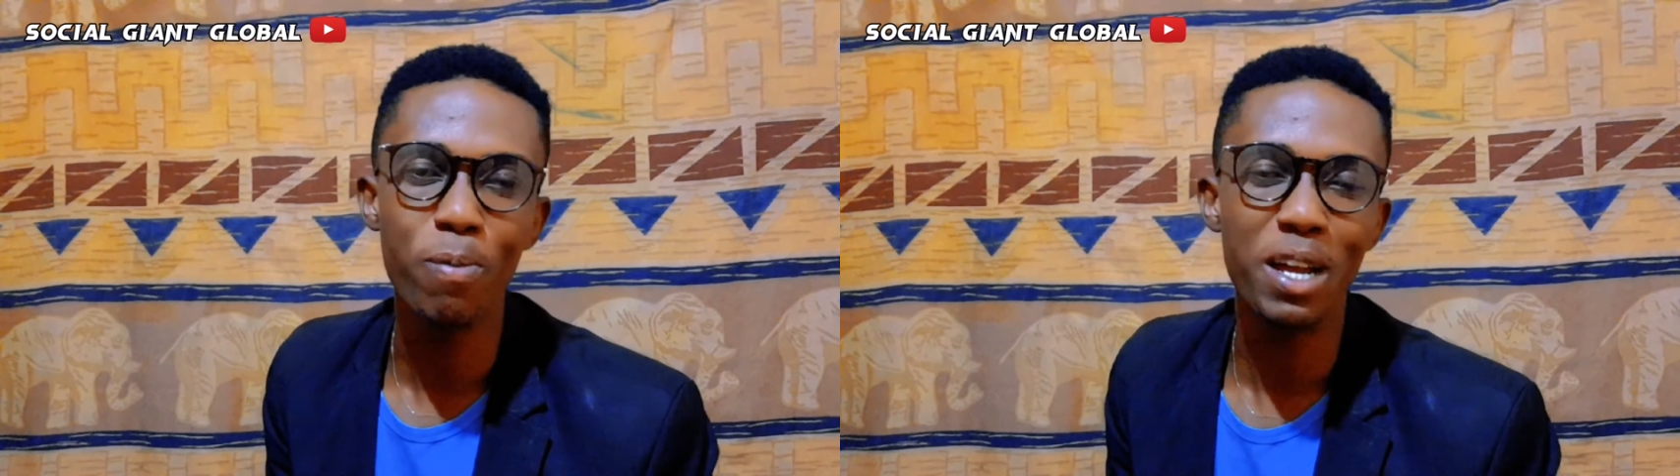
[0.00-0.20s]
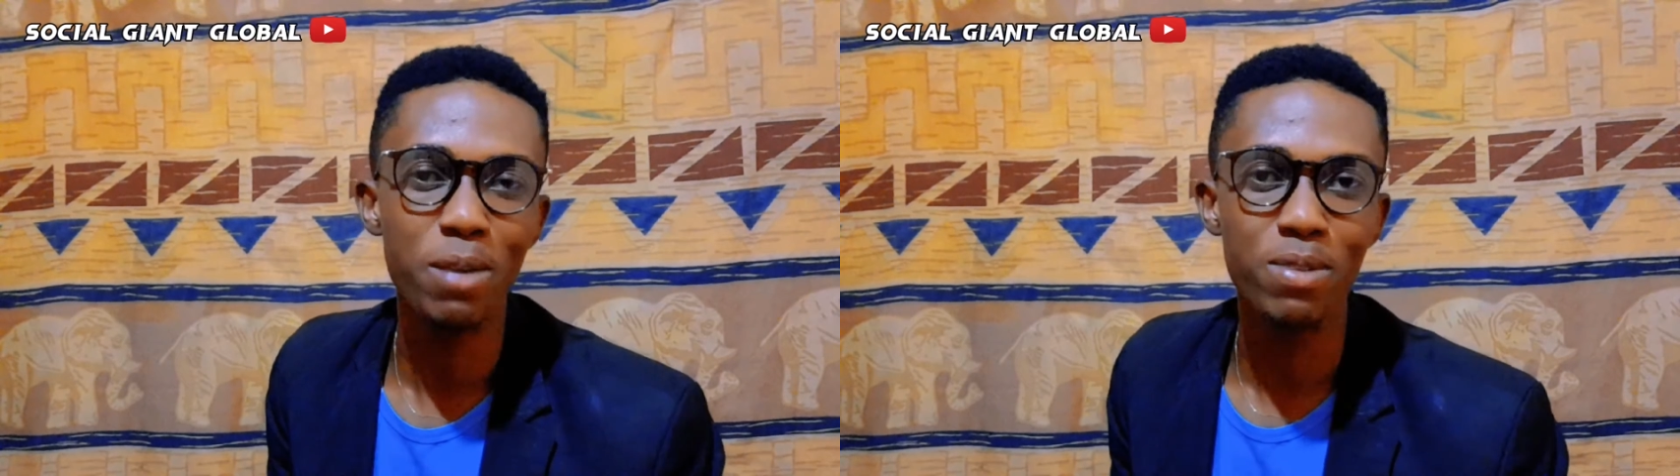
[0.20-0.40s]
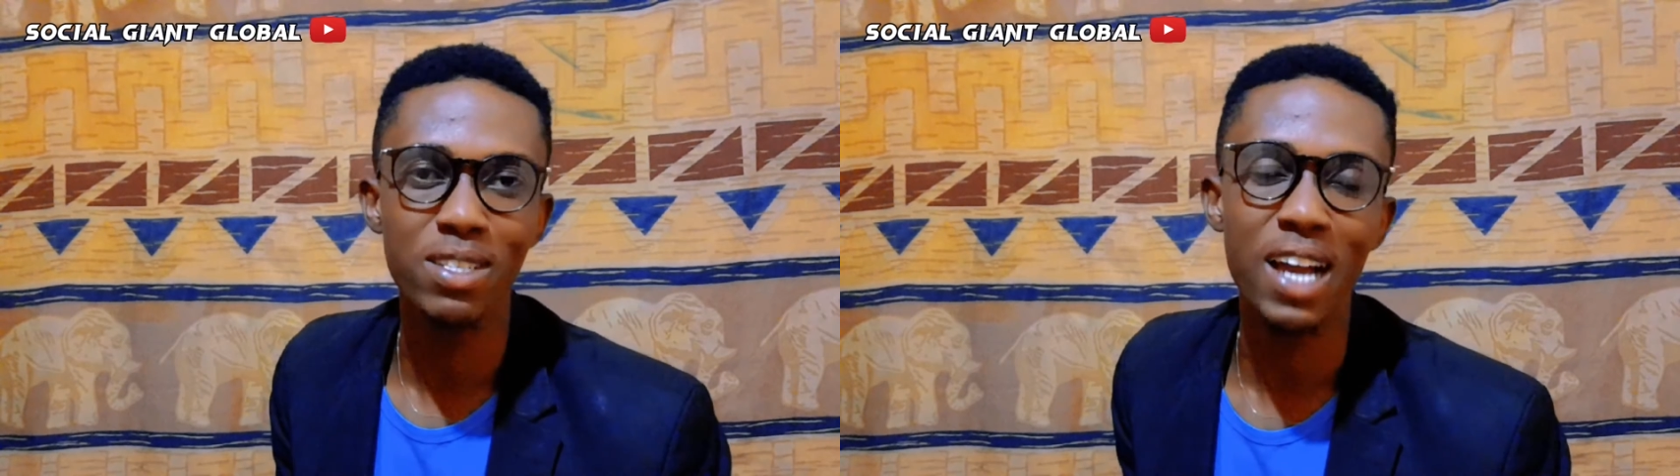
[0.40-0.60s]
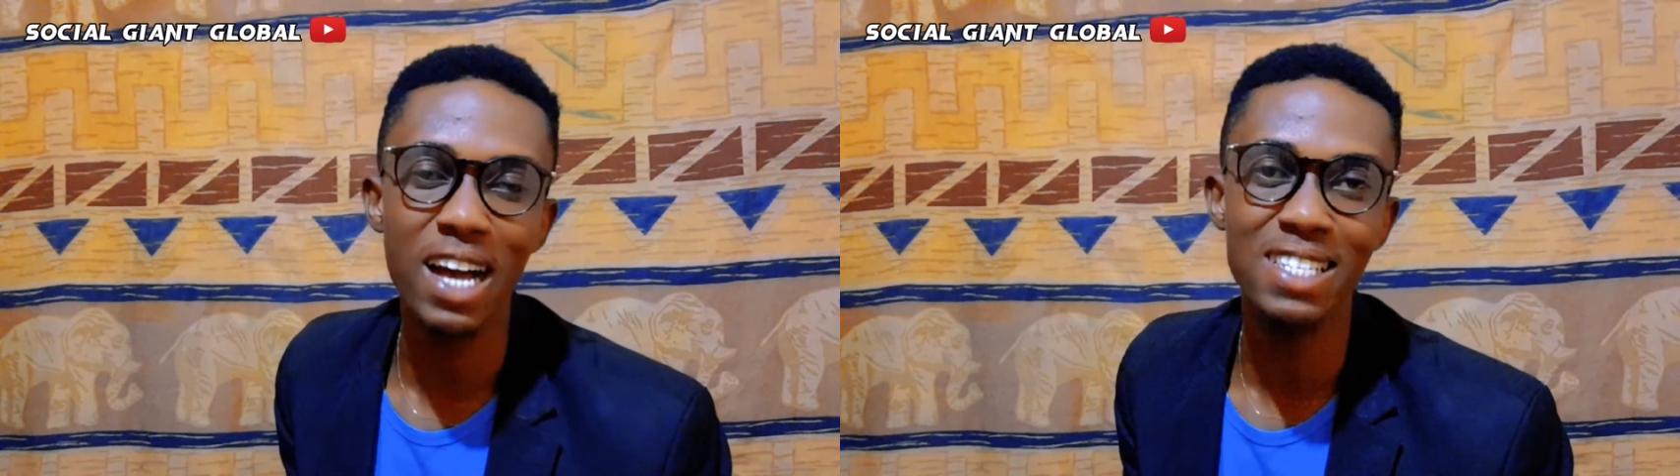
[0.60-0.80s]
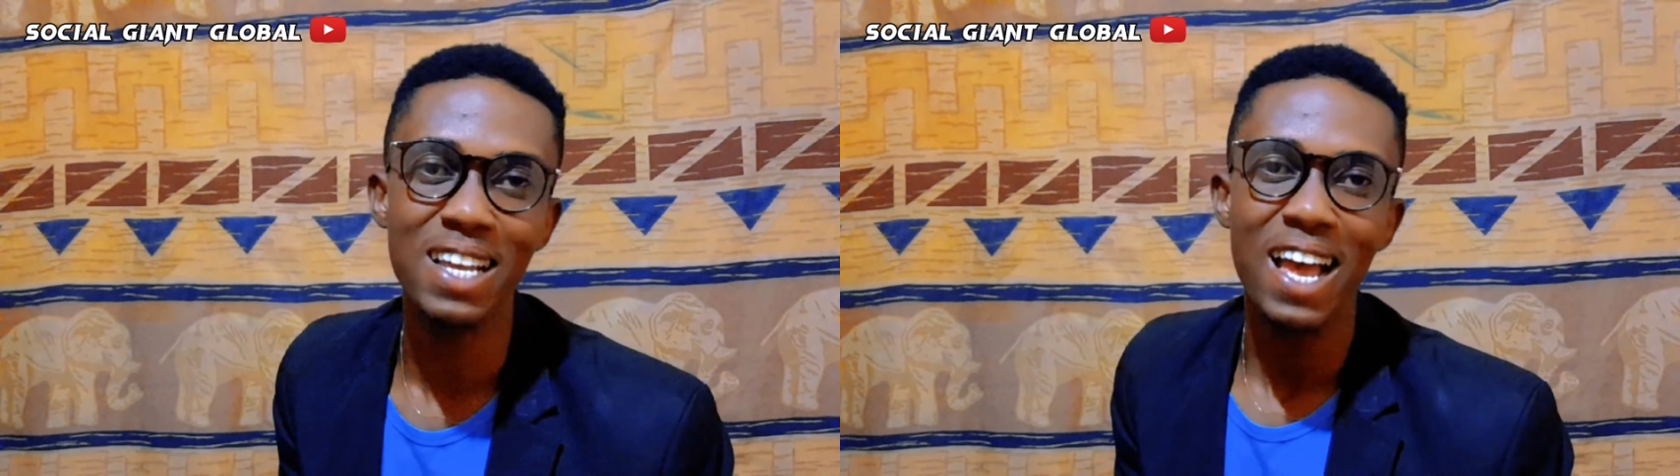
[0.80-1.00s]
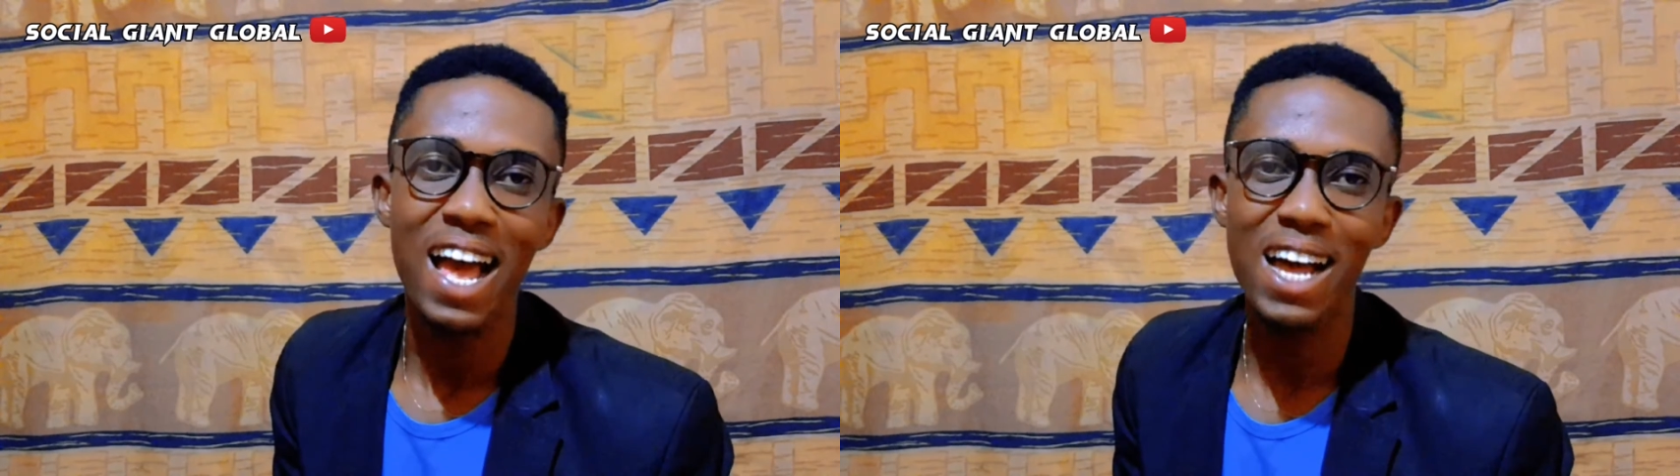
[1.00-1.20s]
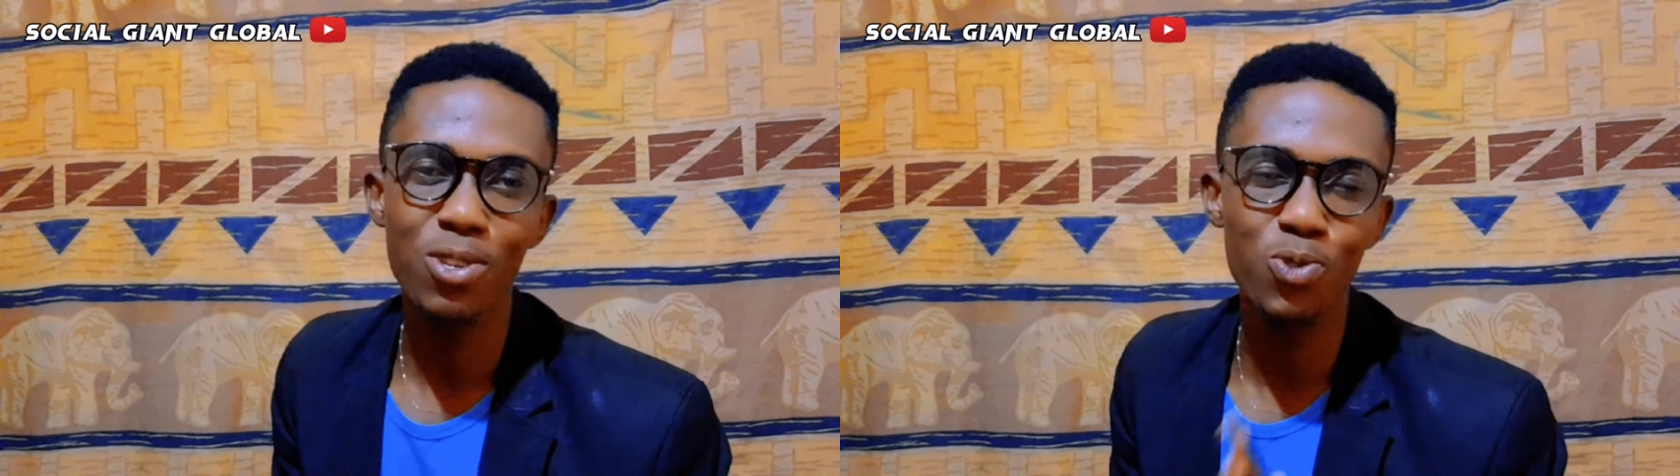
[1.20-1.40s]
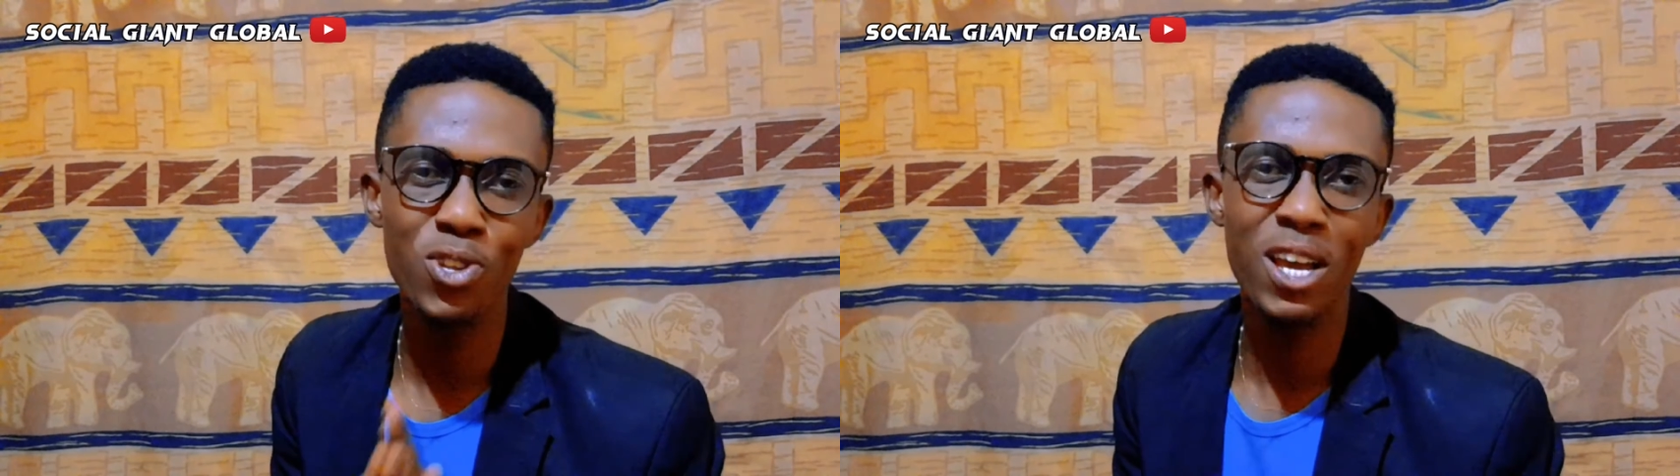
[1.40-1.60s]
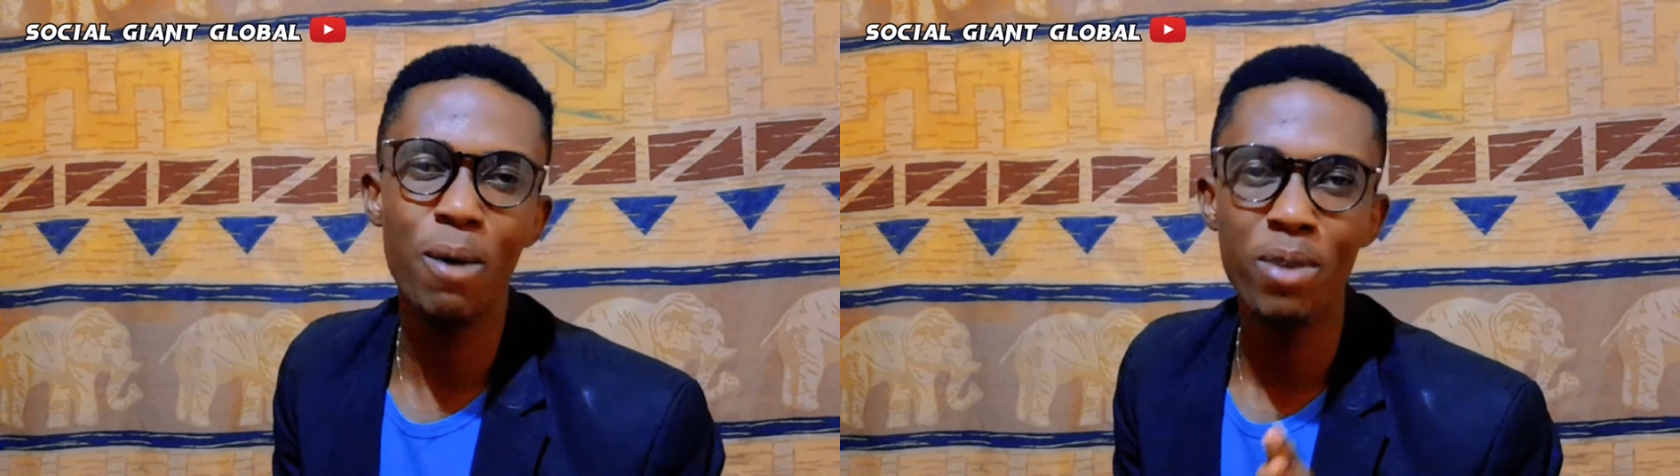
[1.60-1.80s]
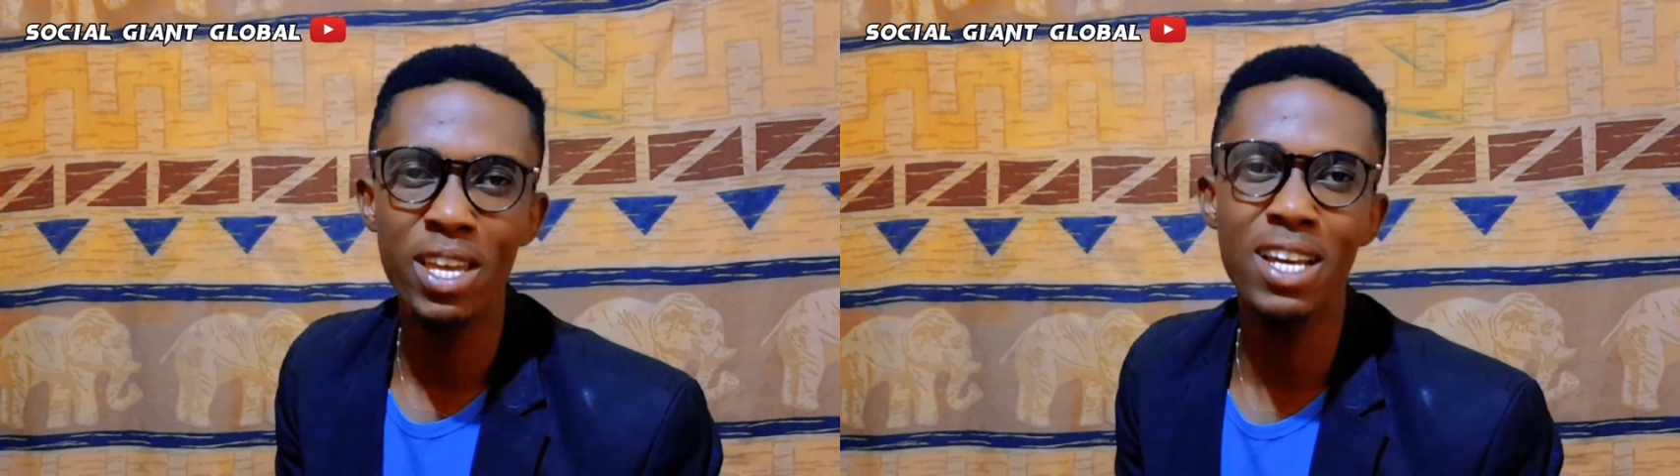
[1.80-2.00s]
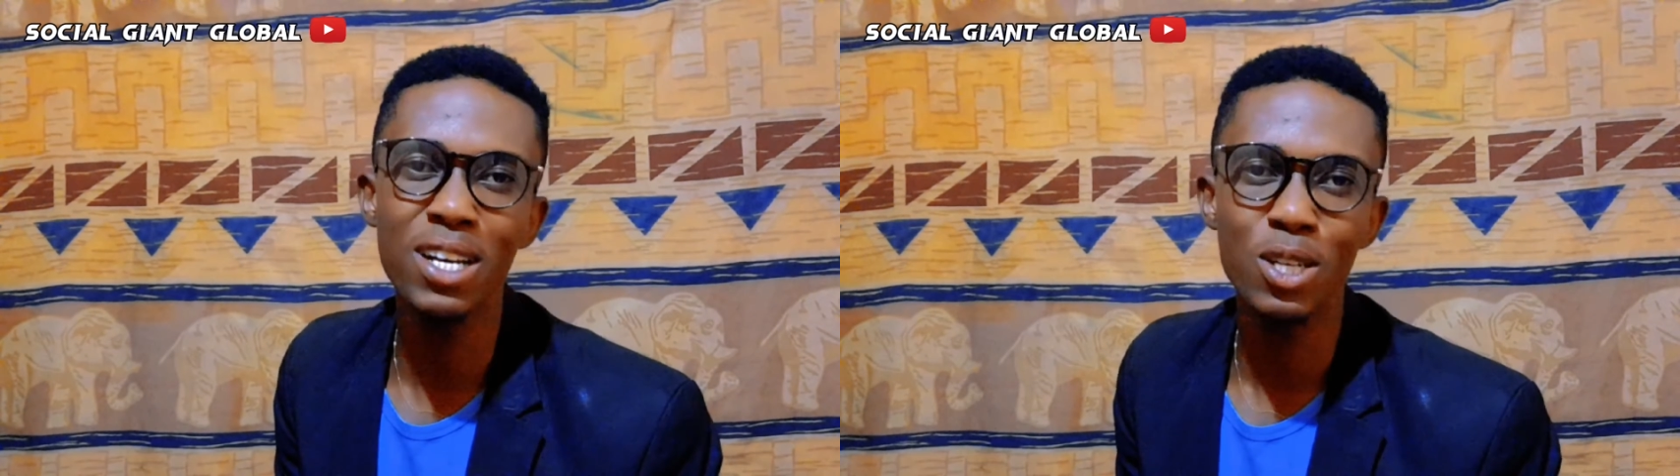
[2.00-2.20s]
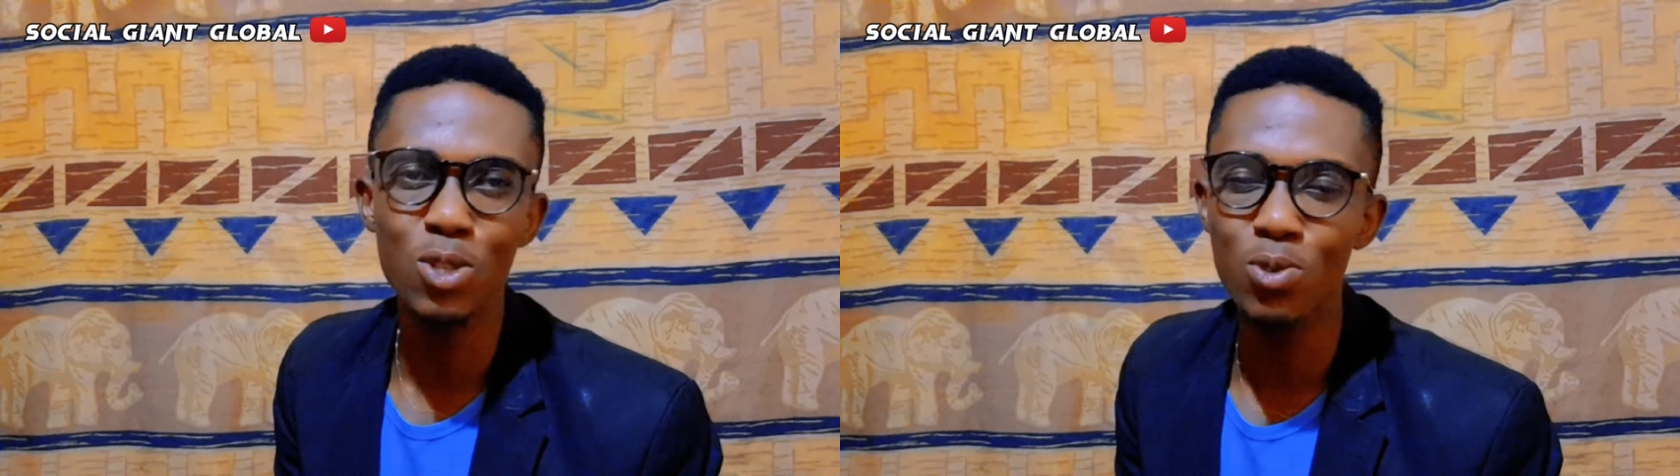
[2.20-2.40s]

My name is Gas, and today I'm here